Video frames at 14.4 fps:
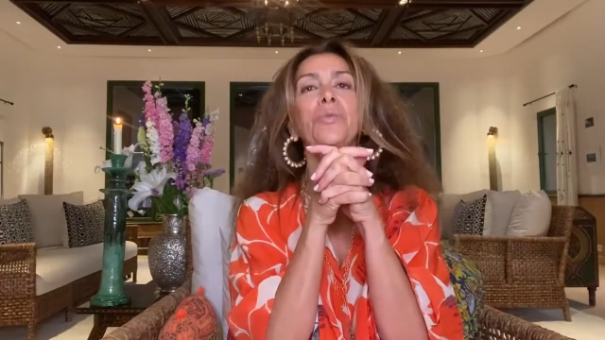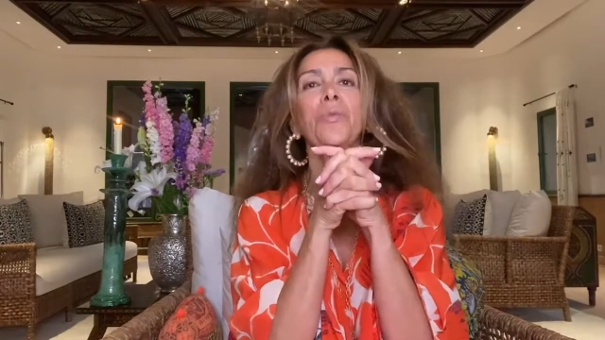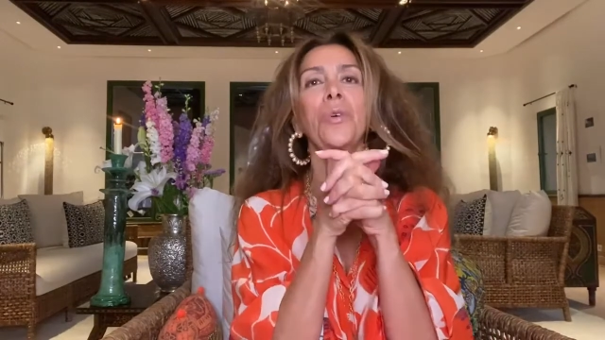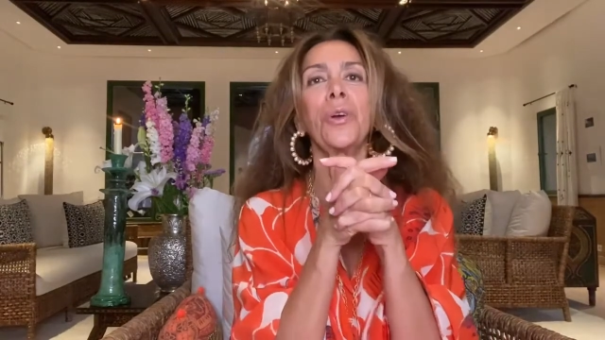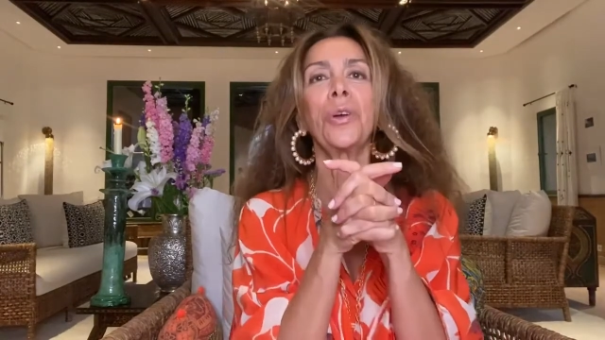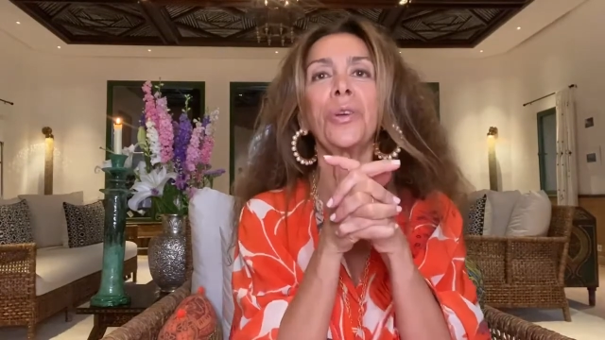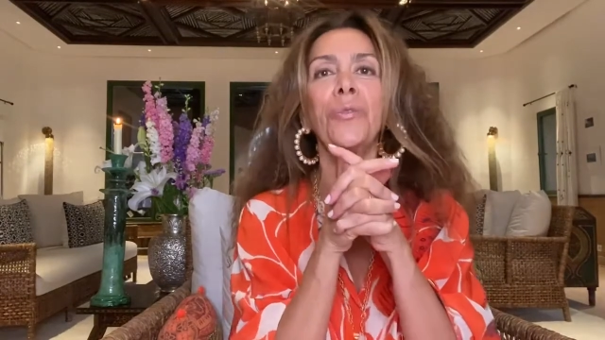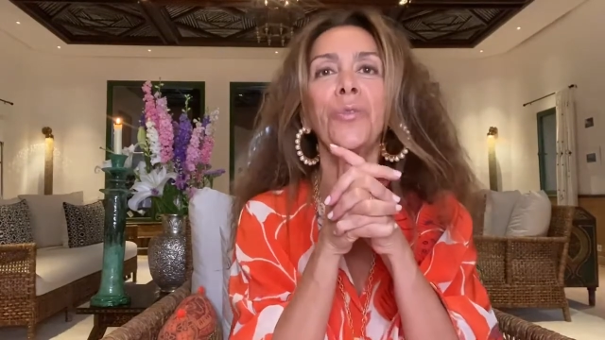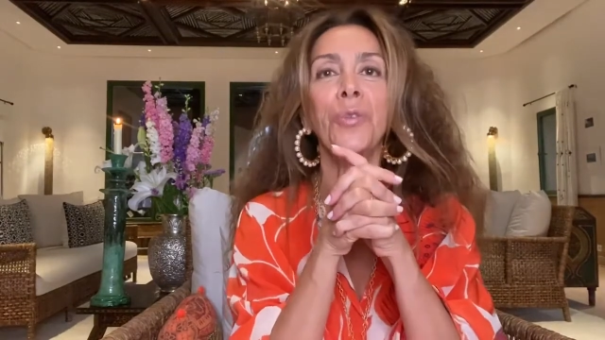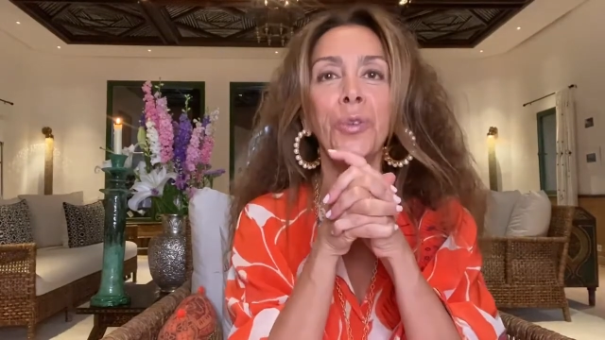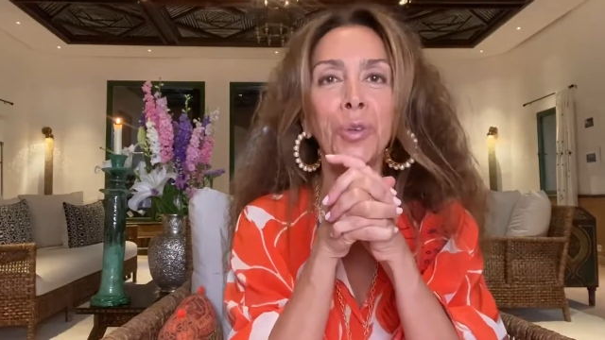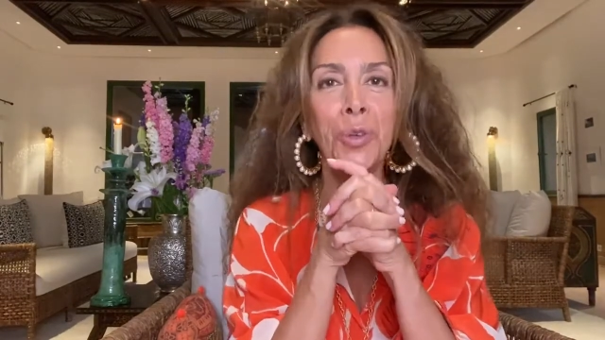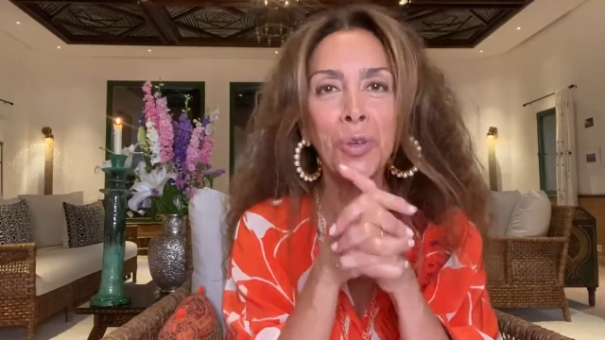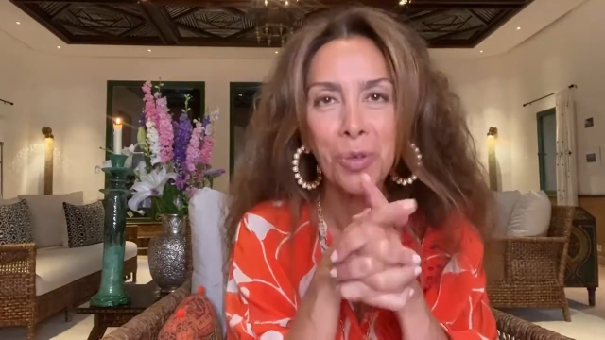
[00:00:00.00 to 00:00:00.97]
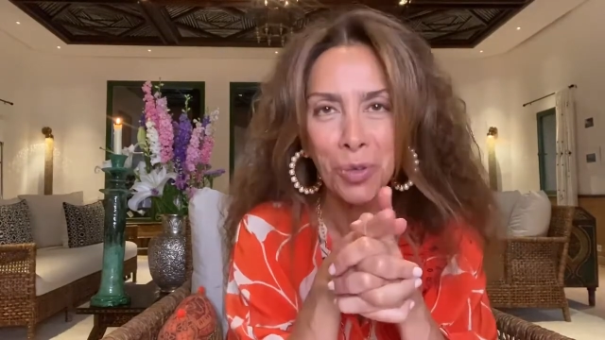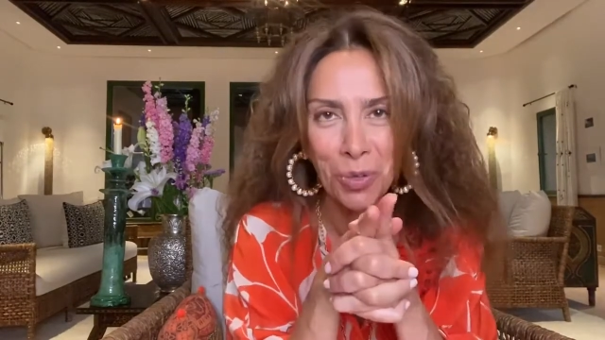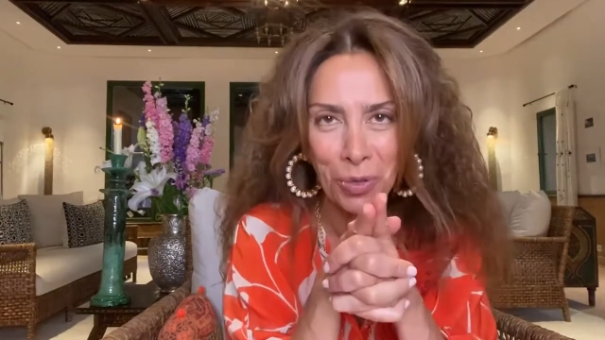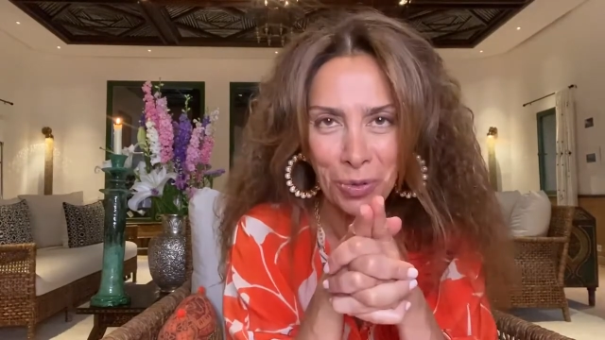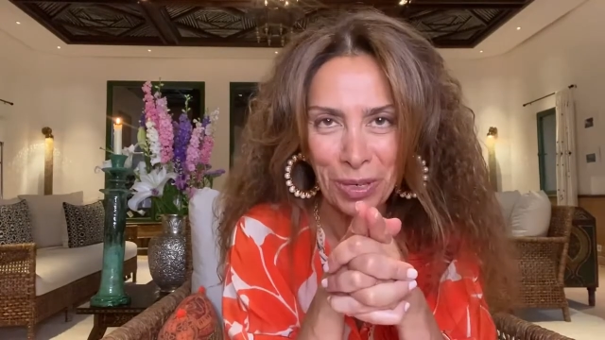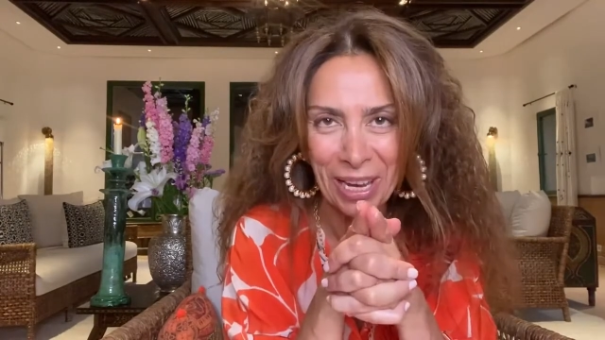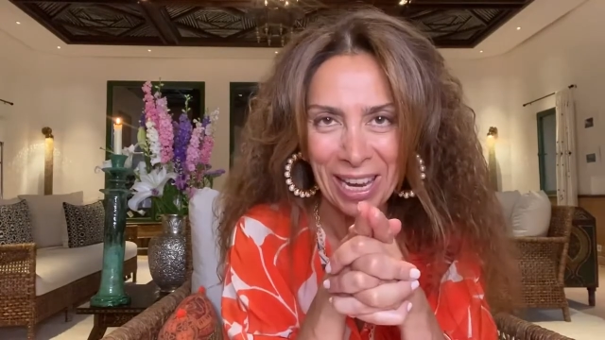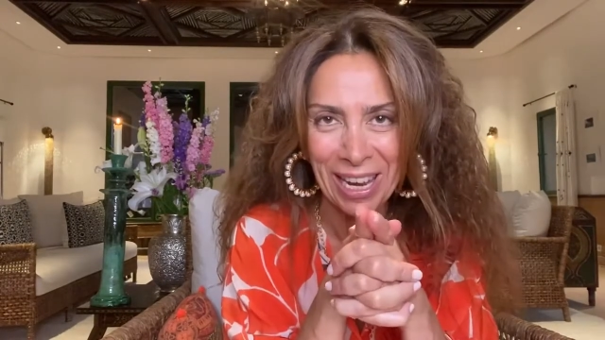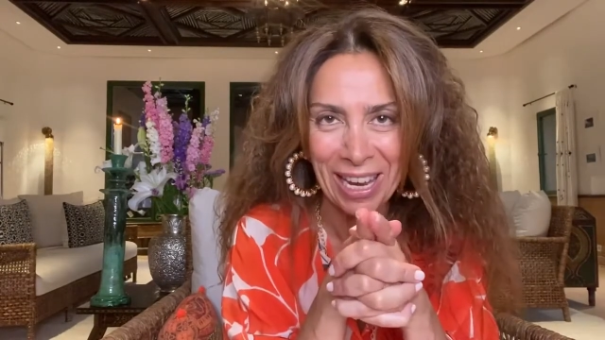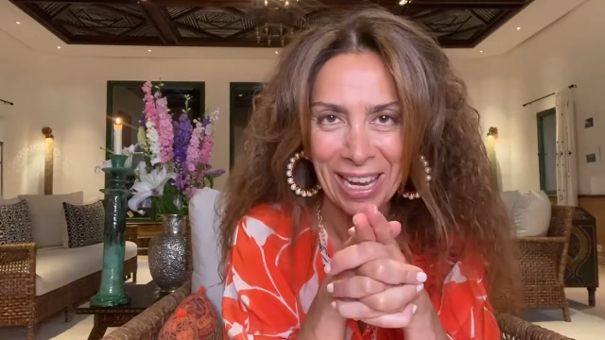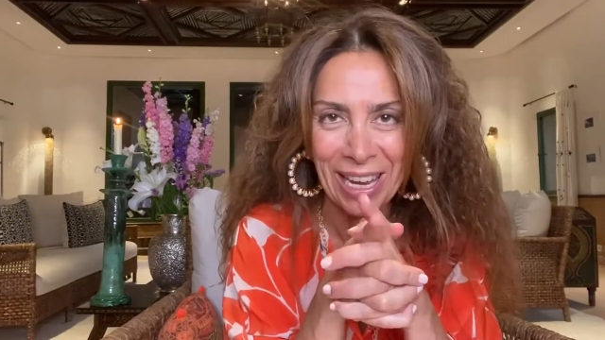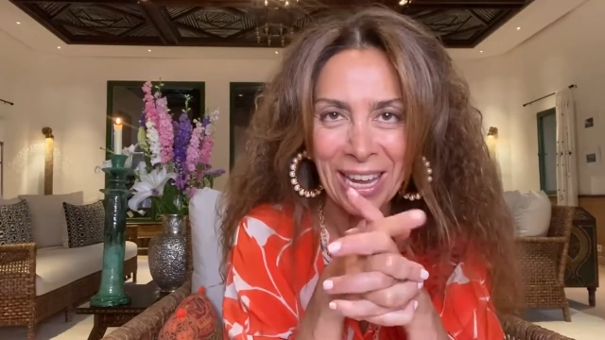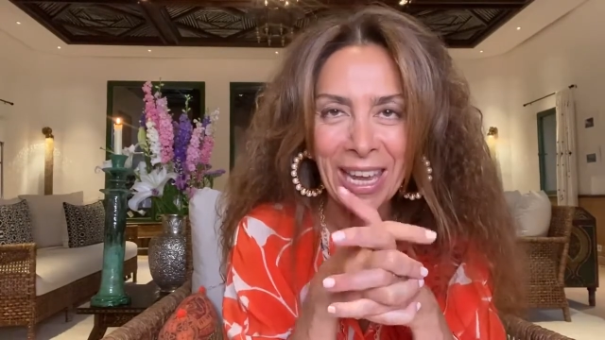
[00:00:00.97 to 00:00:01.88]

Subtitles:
work for you today.